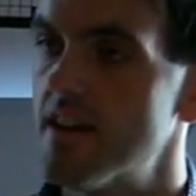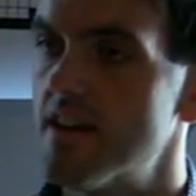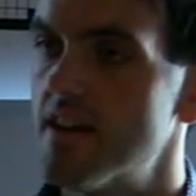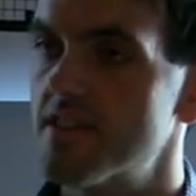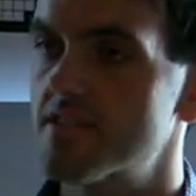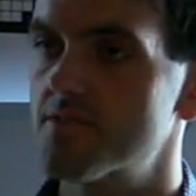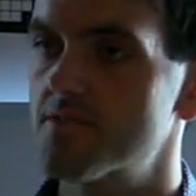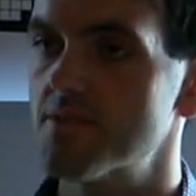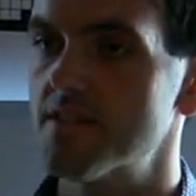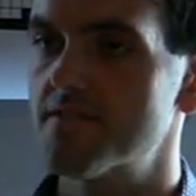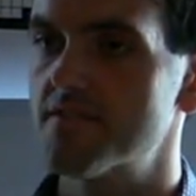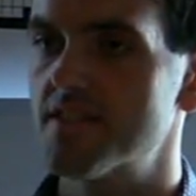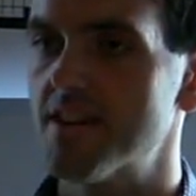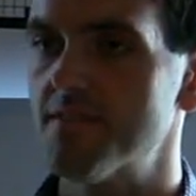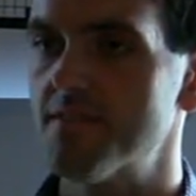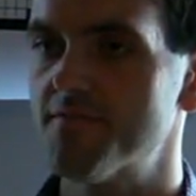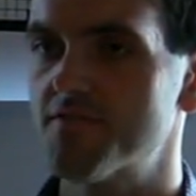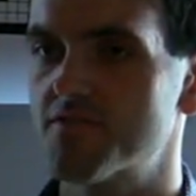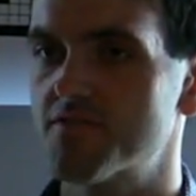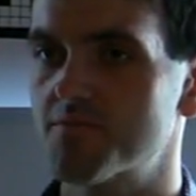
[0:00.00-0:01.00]
So we have
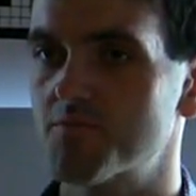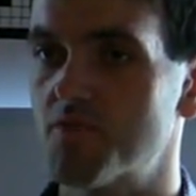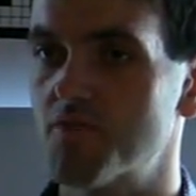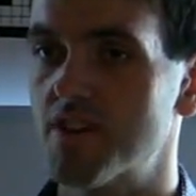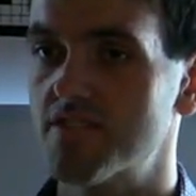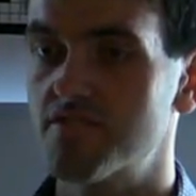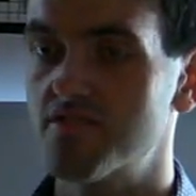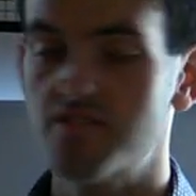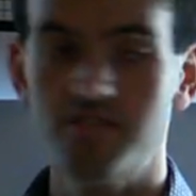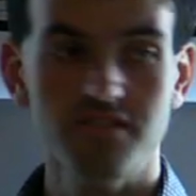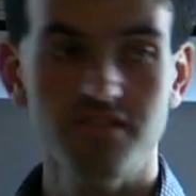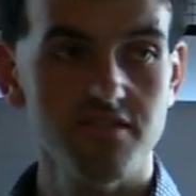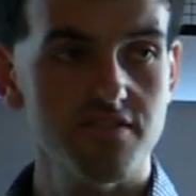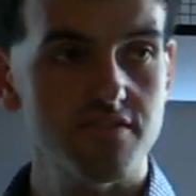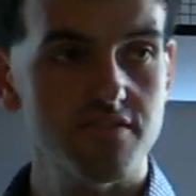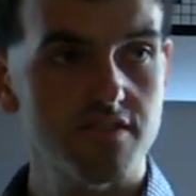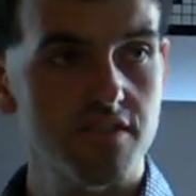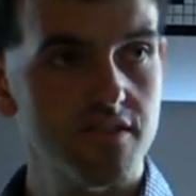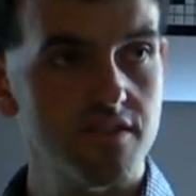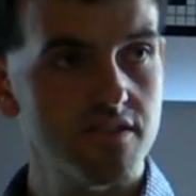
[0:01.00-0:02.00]
time for some
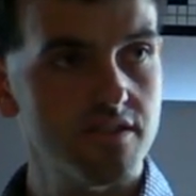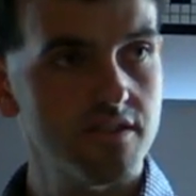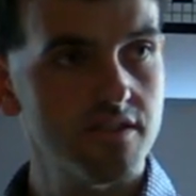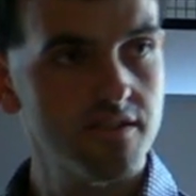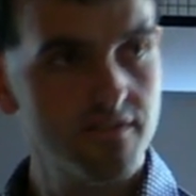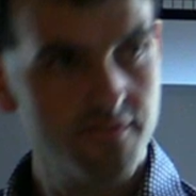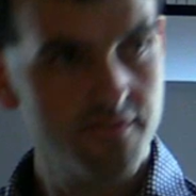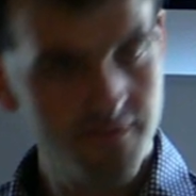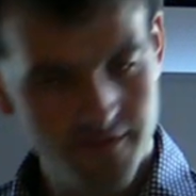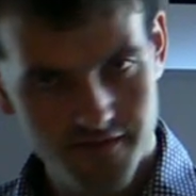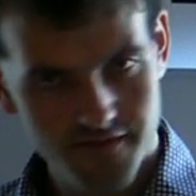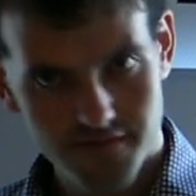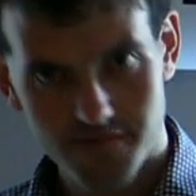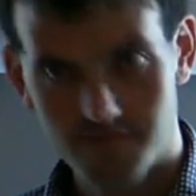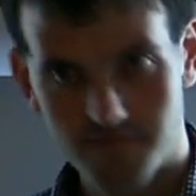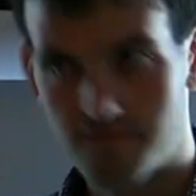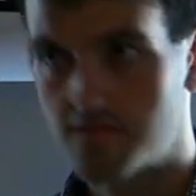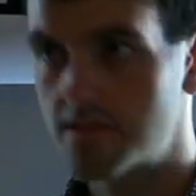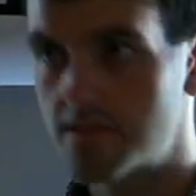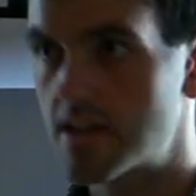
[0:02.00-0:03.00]
questions? Uh,
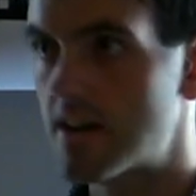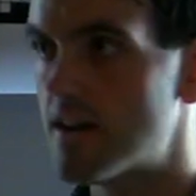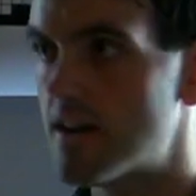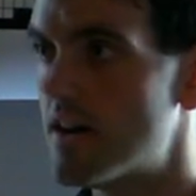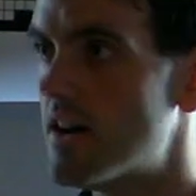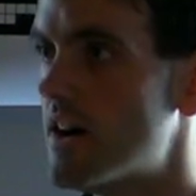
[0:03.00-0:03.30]
yeah.